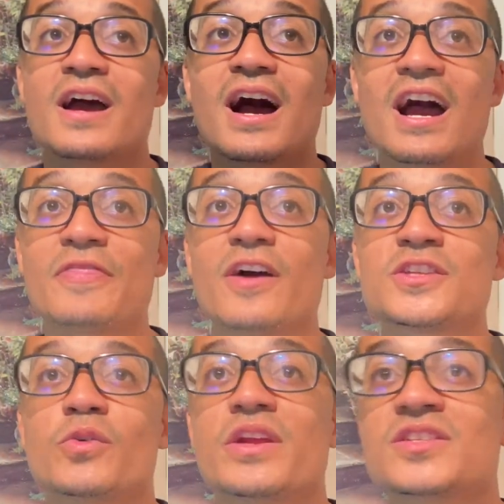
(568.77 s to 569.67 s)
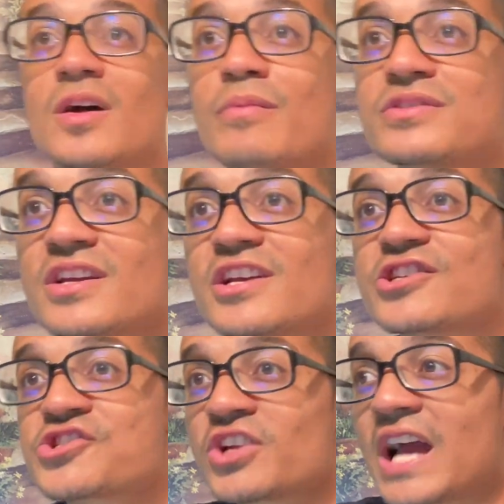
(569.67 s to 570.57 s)
I thought Tony Tubbs
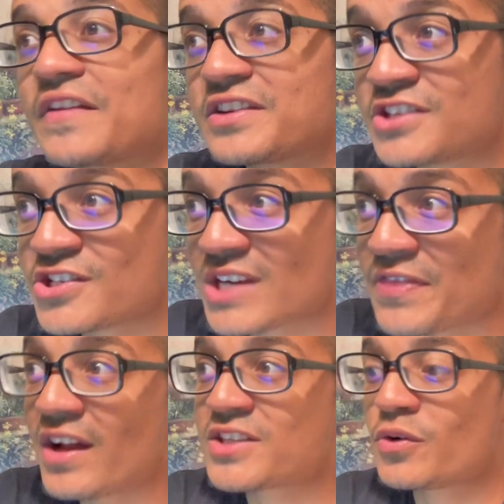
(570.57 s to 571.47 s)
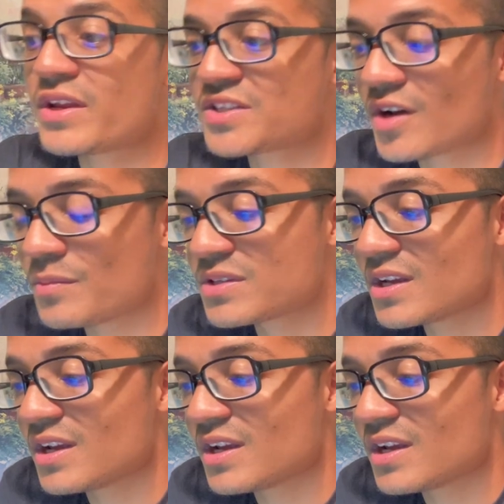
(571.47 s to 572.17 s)
should have got the decision. I thought Tony Tubbs